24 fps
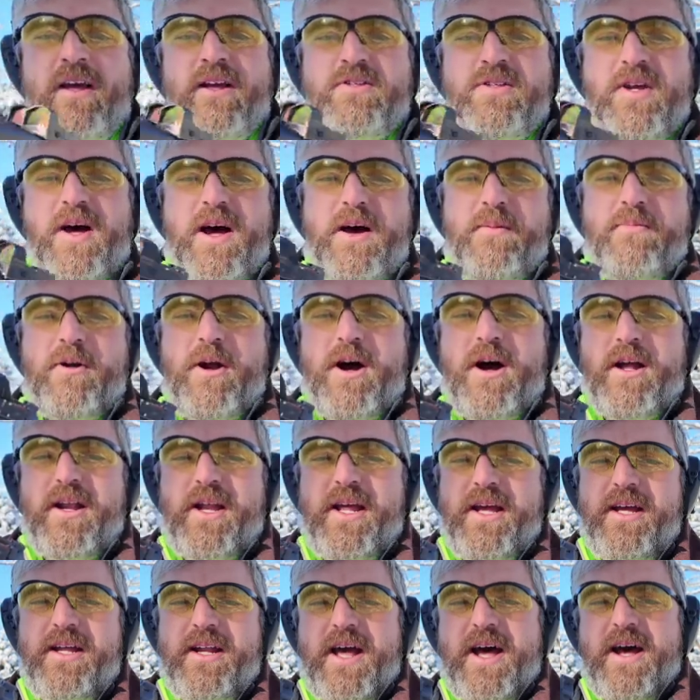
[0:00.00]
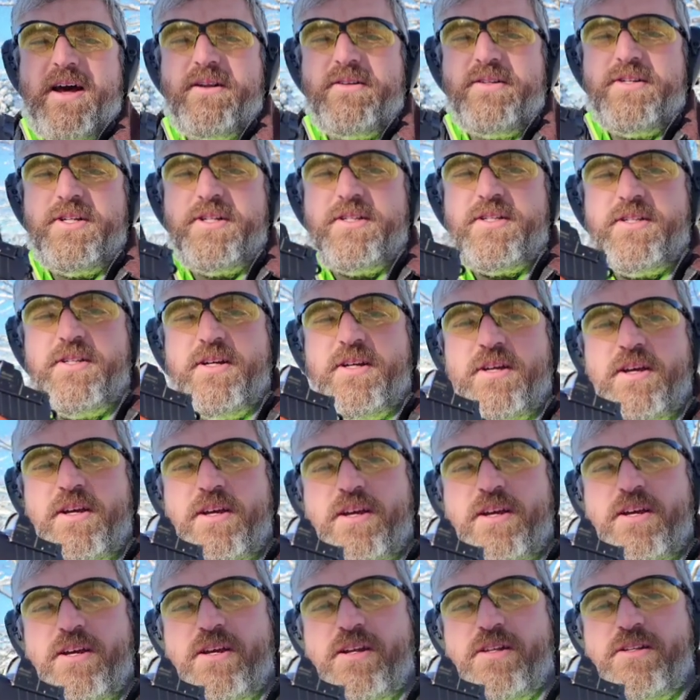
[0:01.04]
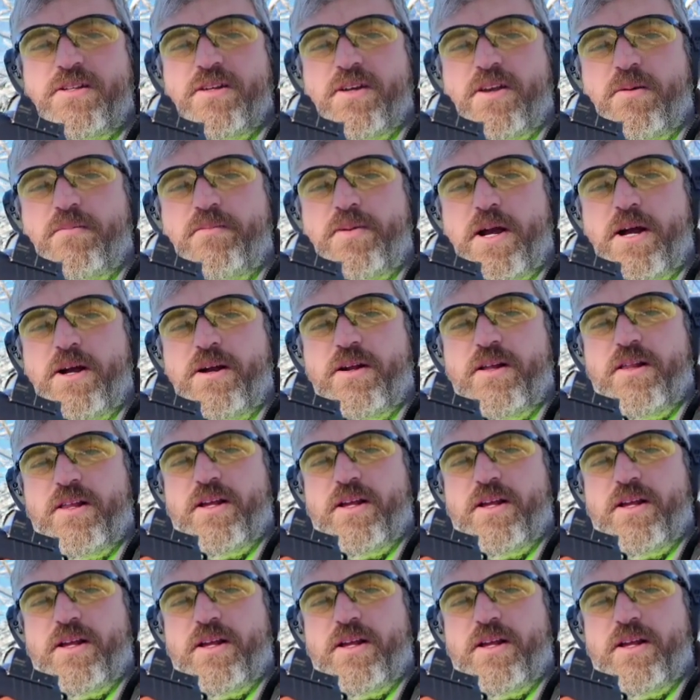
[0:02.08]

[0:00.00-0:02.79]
So I brought it out just to compare